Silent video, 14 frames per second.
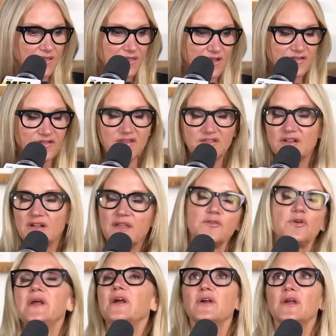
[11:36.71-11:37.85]
This is
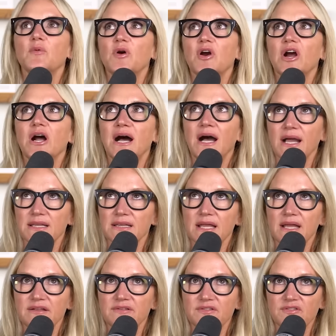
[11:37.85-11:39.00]
another area where
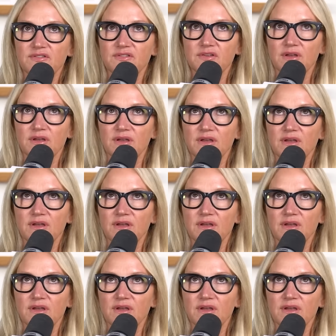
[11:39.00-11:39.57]
highlights